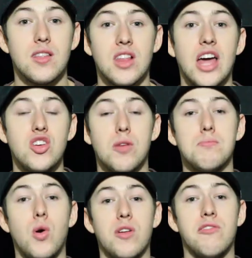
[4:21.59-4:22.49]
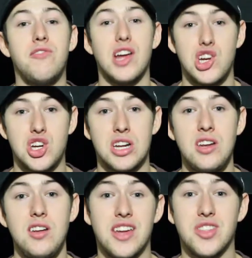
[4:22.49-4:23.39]
Let your
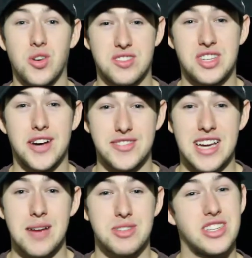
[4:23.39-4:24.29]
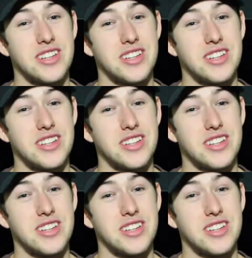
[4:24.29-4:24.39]
motivation in those tough times,